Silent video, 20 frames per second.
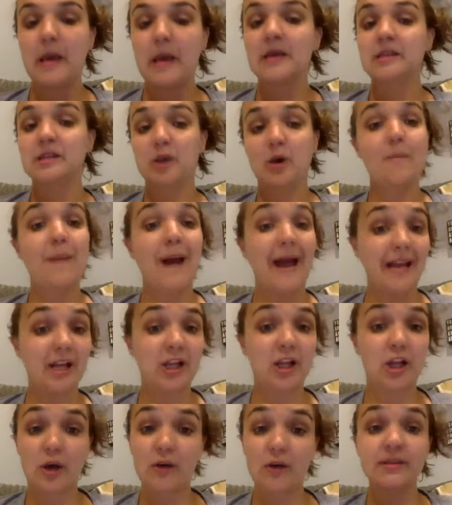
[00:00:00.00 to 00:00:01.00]
So my
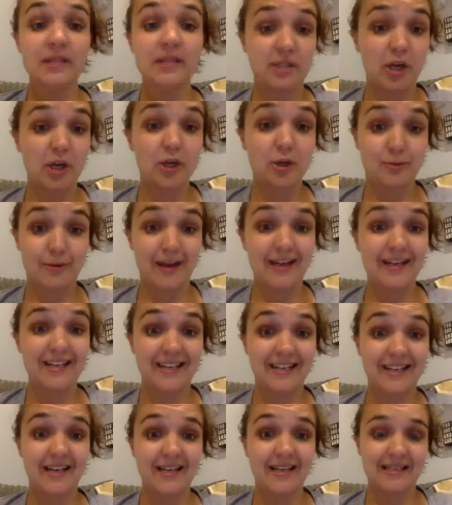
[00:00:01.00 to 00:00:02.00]
close is, are you ready
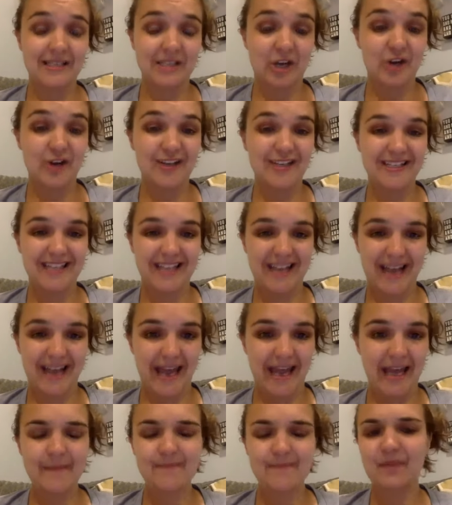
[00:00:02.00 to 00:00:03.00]
to get started
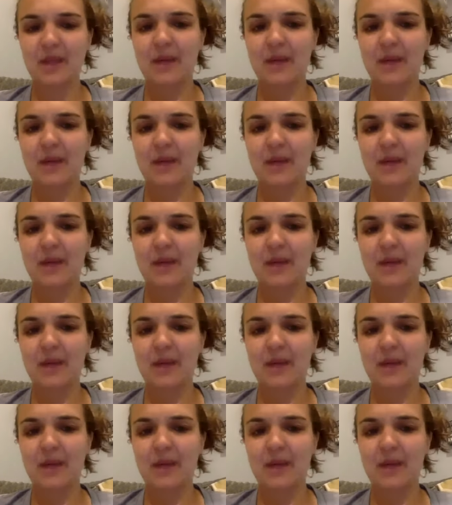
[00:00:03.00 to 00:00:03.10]
today?